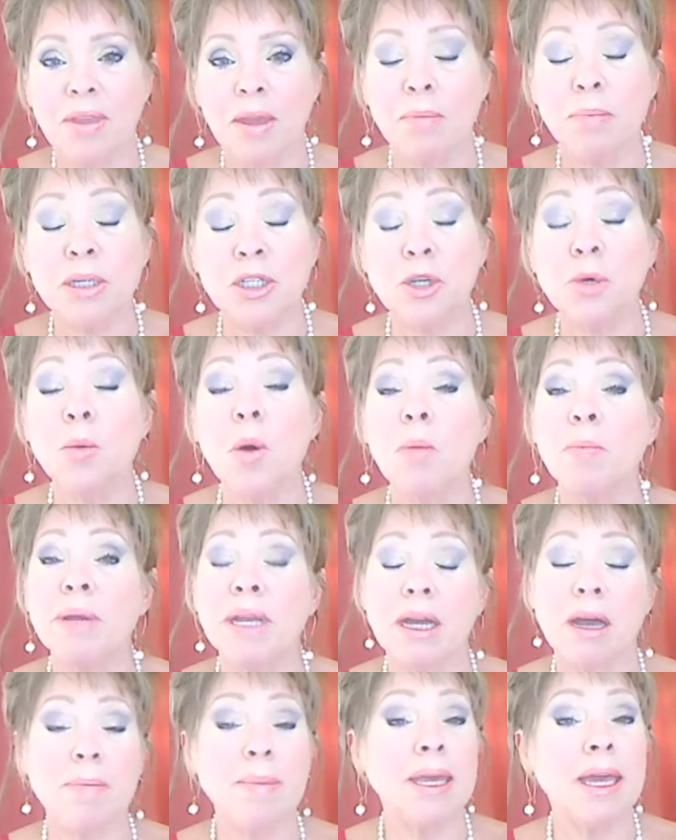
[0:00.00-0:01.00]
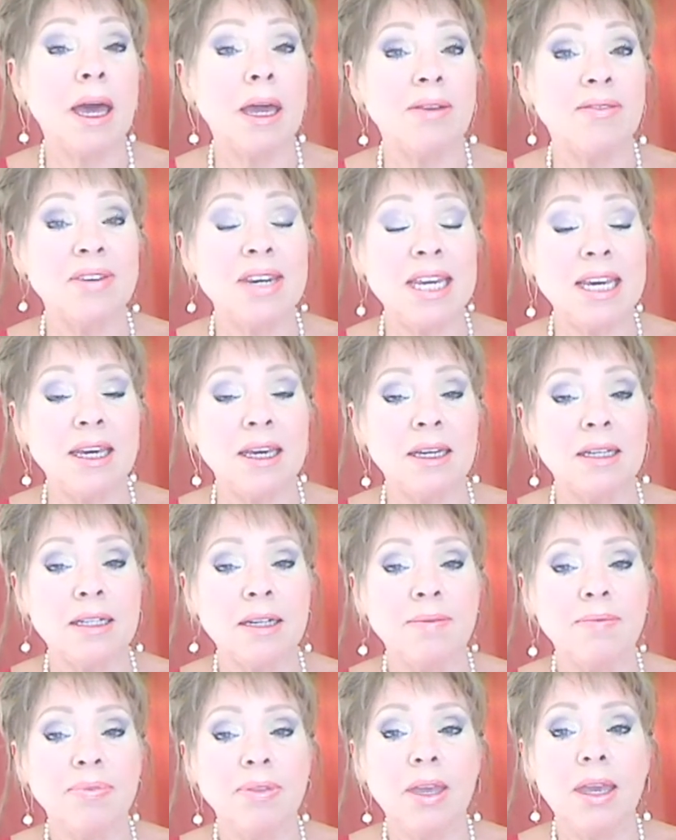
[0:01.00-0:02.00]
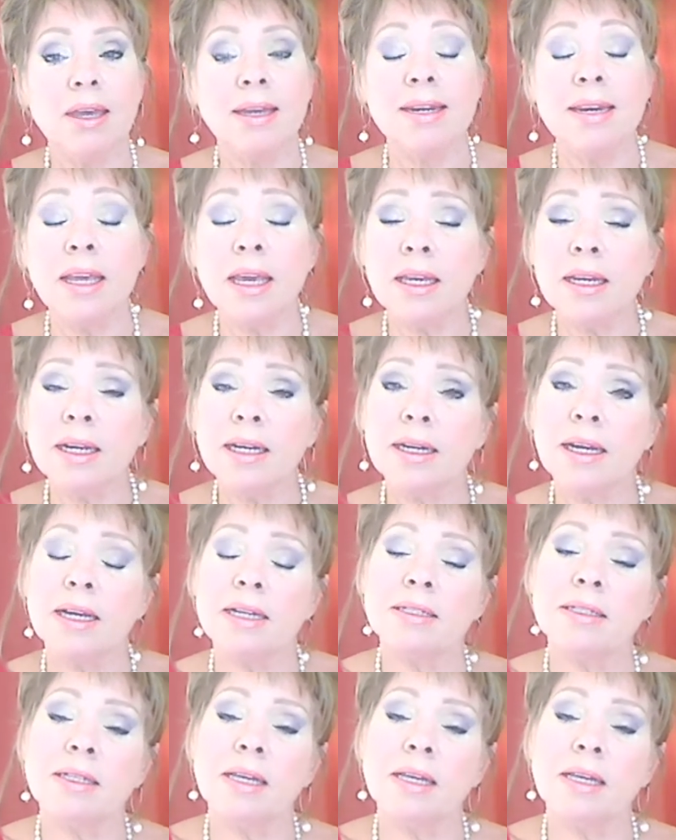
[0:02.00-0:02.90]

But you won't be coming out of need. Neediness